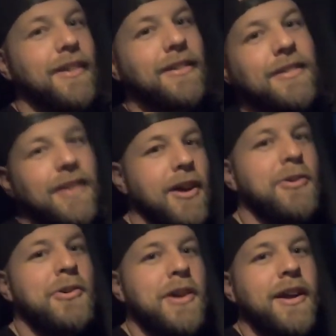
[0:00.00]

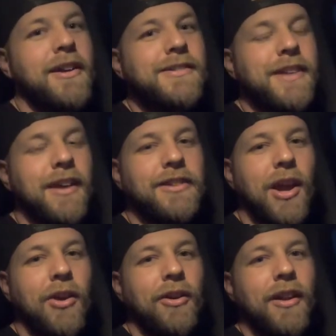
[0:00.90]
So stay
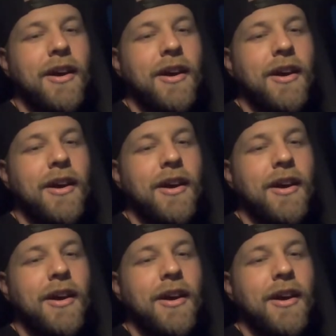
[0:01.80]
tuned.